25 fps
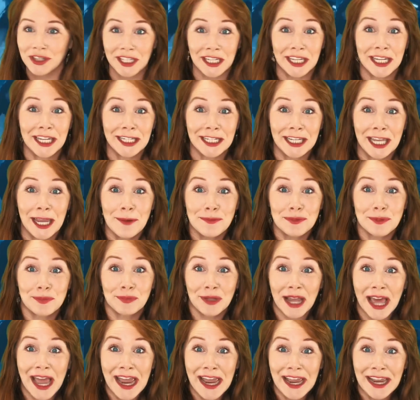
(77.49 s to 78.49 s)
the Heat keeps
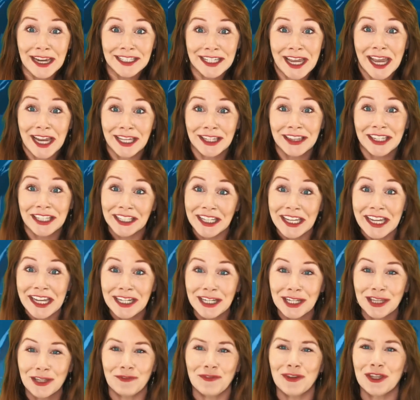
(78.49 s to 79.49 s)
playing, taking the lead
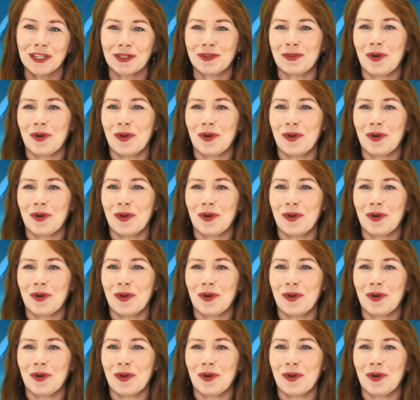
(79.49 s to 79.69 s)
in the fifth